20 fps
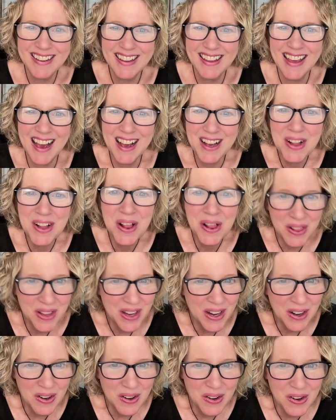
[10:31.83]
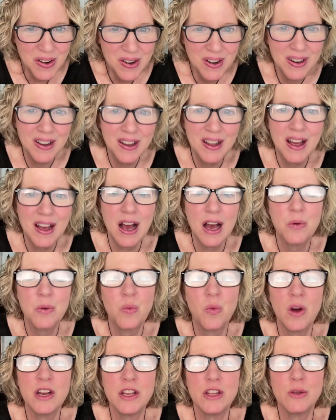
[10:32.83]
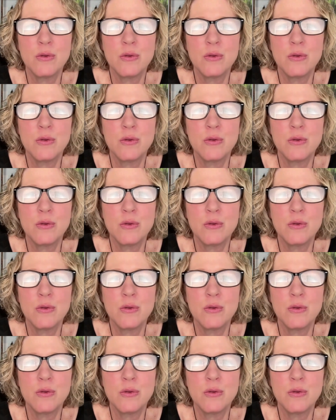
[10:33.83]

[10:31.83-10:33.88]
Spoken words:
get clear on what